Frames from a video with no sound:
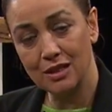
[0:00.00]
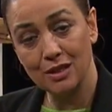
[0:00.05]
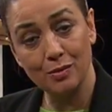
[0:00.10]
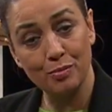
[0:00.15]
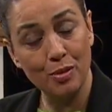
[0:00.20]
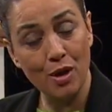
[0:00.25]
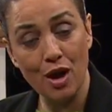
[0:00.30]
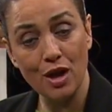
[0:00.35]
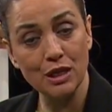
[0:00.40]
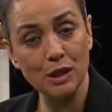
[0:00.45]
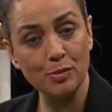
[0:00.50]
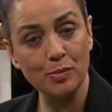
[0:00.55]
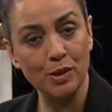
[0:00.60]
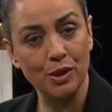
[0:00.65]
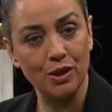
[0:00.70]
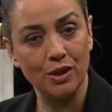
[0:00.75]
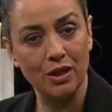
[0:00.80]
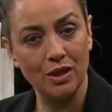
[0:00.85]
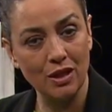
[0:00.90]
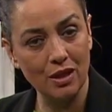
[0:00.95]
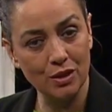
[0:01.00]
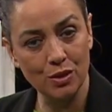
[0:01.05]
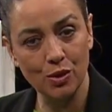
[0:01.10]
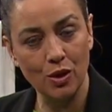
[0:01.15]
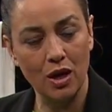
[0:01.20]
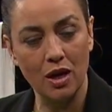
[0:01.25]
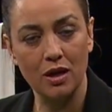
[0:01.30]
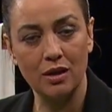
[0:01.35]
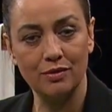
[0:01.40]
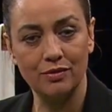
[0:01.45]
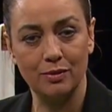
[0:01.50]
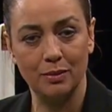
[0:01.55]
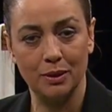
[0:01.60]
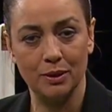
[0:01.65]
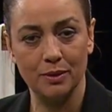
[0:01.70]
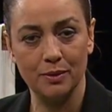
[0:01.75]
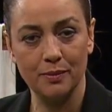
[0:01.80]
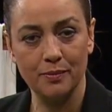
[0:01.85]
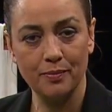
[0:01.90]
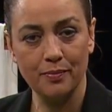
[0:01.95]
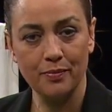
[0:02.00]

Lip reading: to prosper you and not to harm you.